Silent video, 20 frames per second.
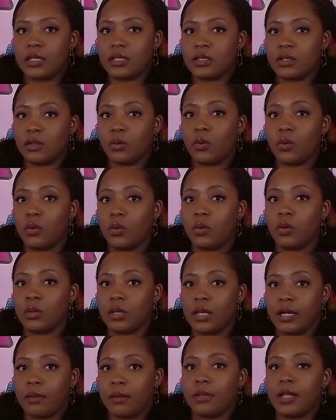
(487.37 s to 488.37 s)
So cool, like
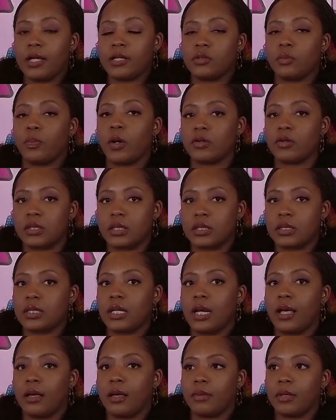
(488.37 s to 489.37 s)
I'm glad you posted
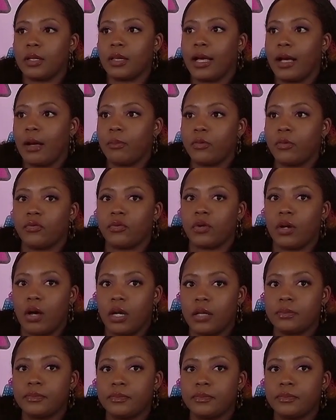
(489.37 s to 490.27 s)
today, but like I'm moving on.